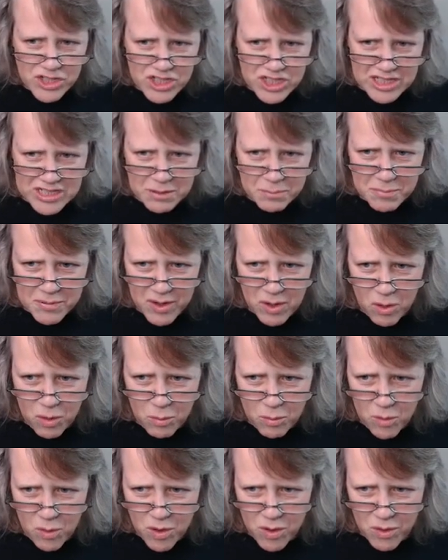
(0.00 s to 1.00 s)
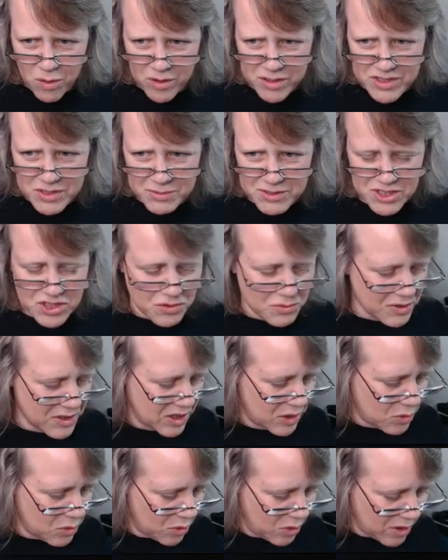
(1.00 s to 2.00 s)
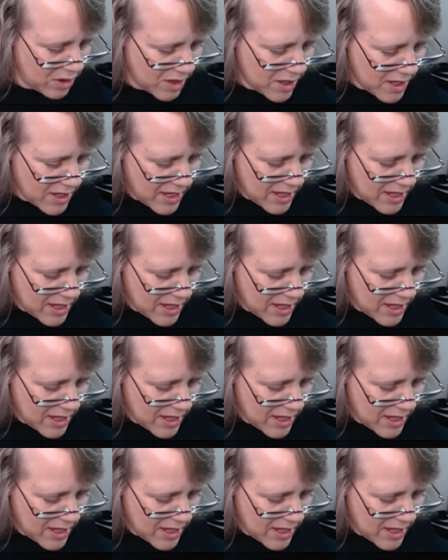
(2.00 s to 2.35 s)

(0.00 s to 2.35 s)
She has a big old war horse, which is really cool.